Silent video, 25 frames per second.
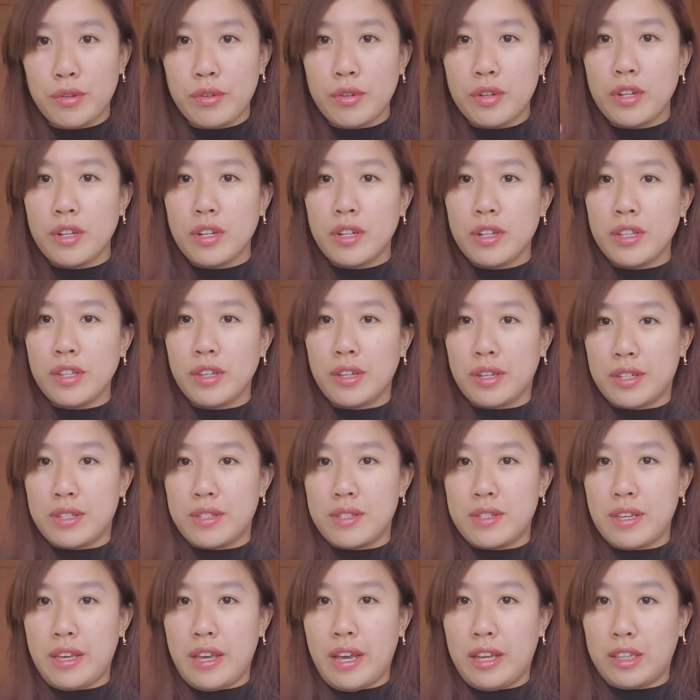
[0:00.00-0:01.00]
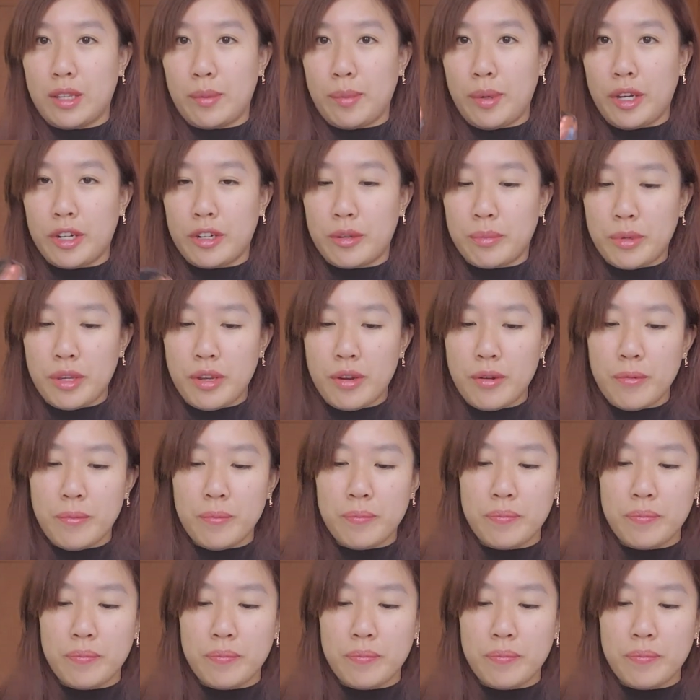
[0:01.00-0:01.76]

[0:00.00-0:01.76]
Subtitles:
You can see at the bottom here.